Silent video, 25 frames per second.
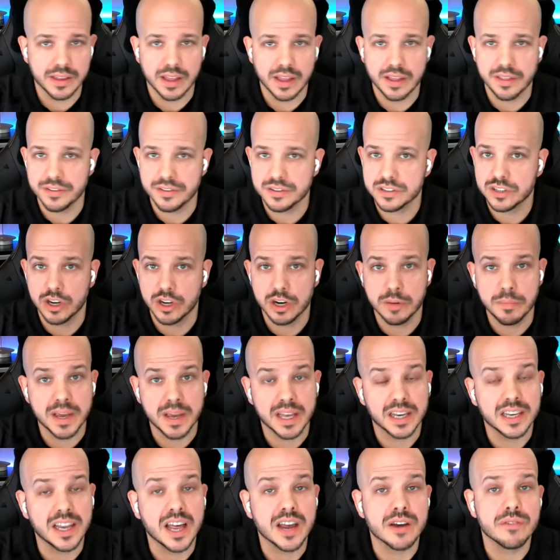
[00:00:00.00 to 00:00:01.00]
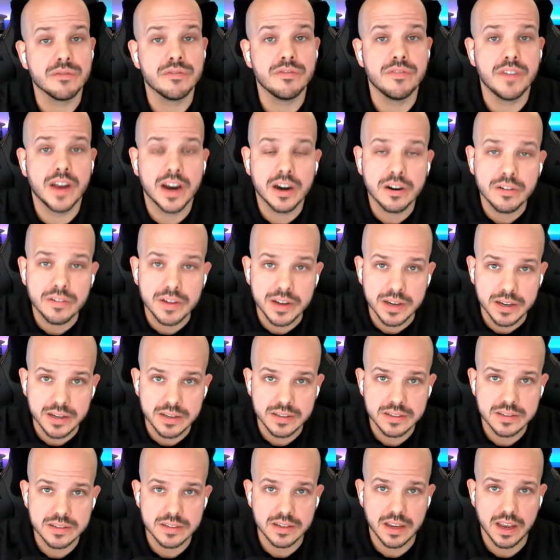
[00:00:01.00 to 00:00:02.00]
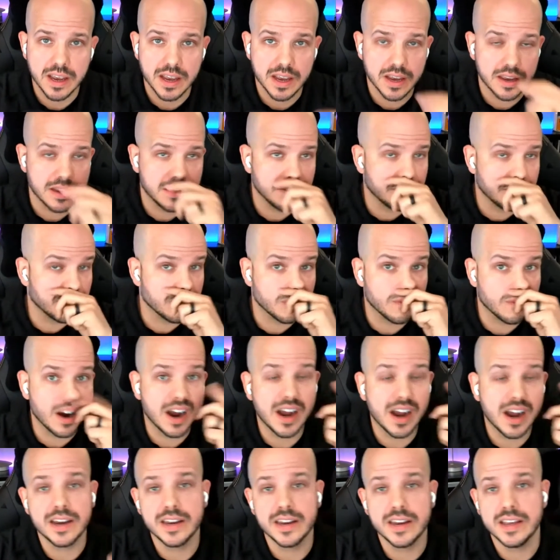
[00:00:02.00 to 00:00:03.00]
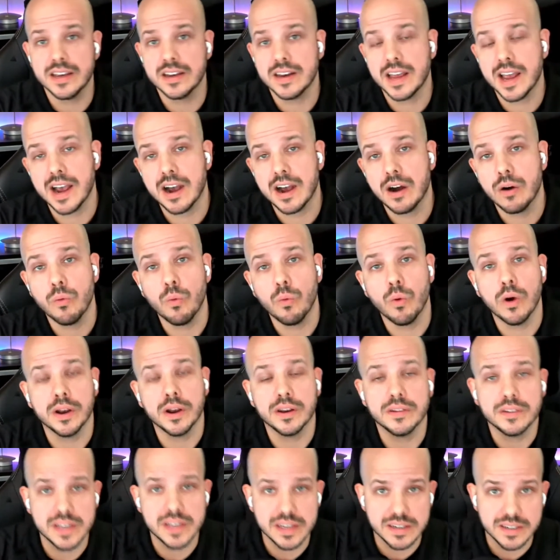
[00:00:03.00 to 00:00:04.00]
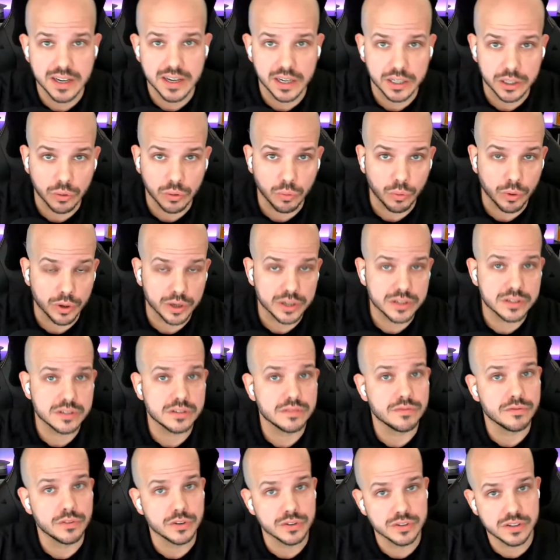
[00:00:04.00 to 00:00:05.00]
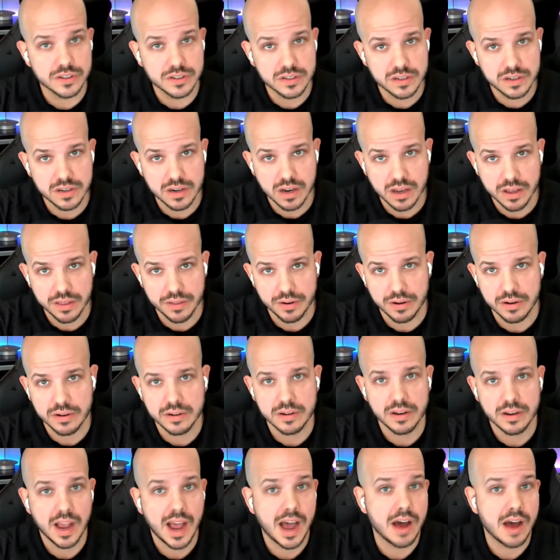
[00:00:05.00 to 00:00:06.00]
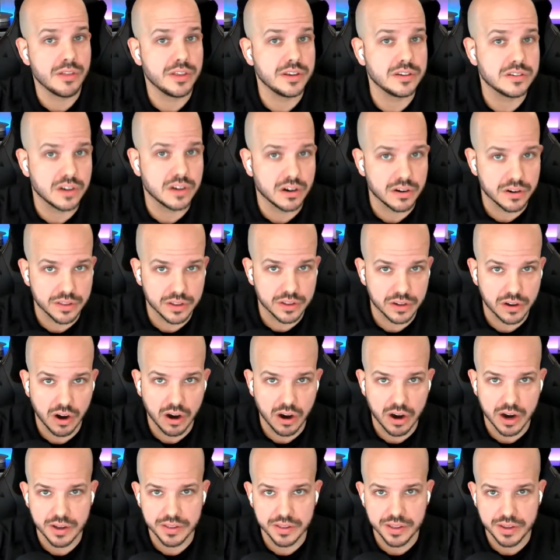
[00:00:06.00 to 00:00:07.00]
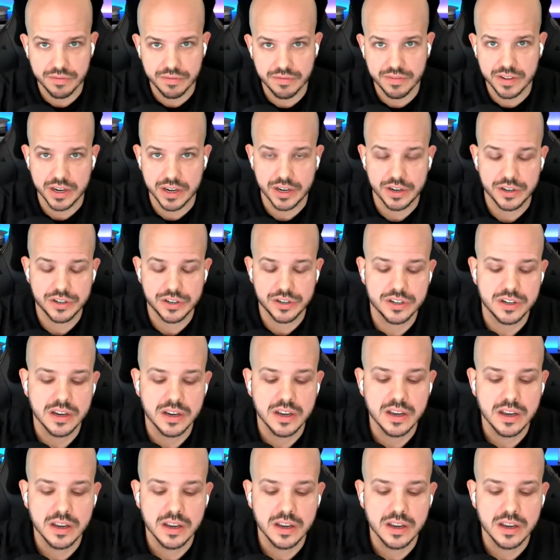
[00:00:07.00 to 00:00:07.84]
Now, there's going to be a lot of variance and variety in how one detailer works versus another, how they start on the car, how they finish,